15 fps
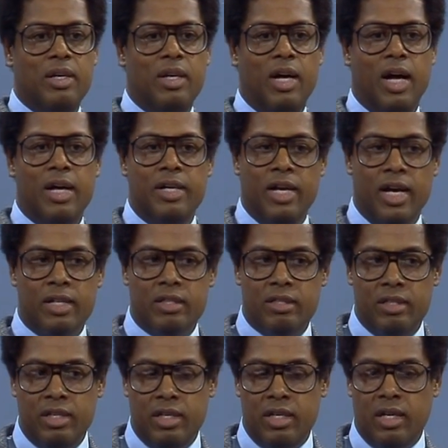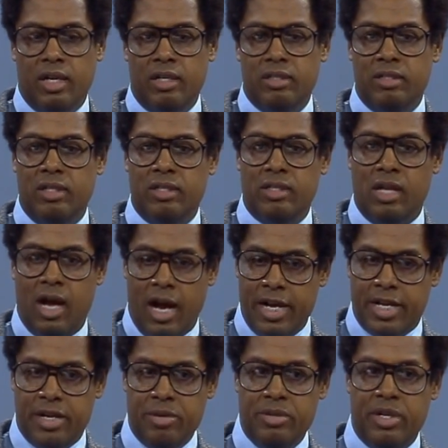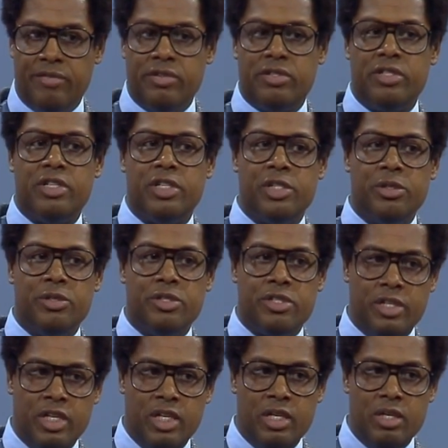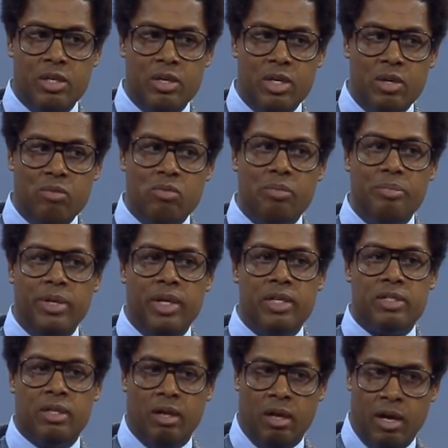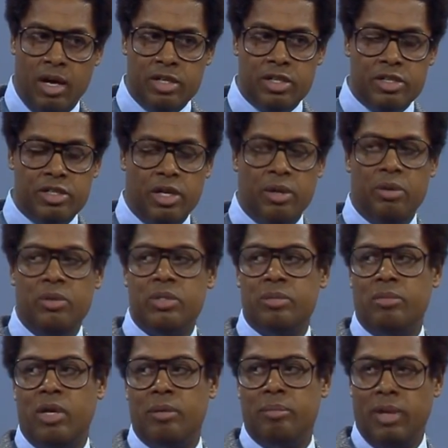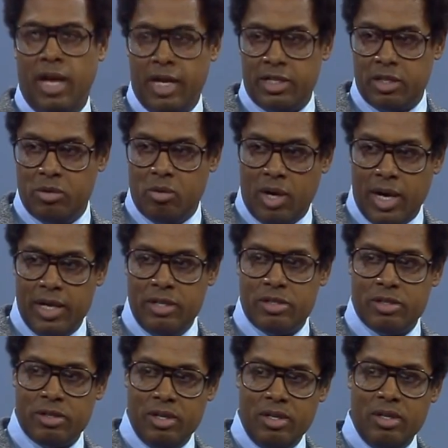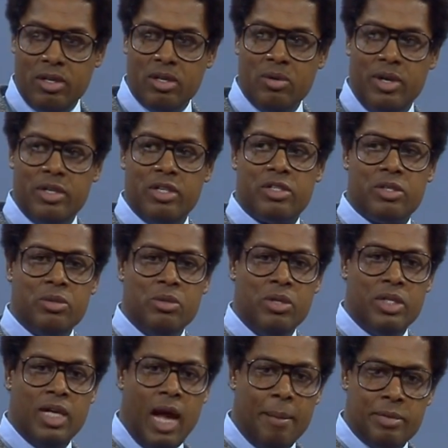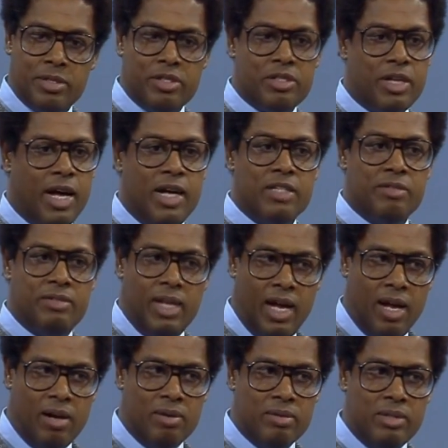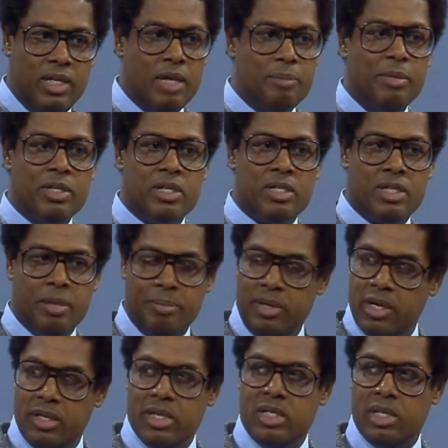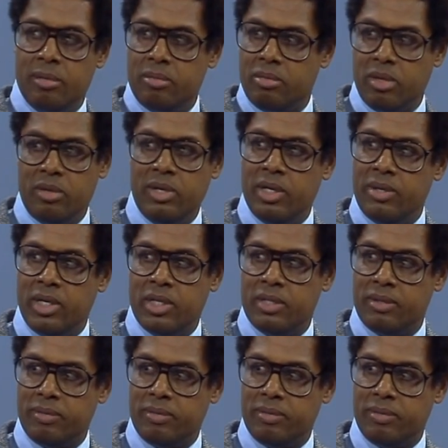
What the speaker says: and yet the IQ differences that you'll see will be as large as those among blacks and whites going to school on the opposite sides of town in Mississippi in the Jim Crow era.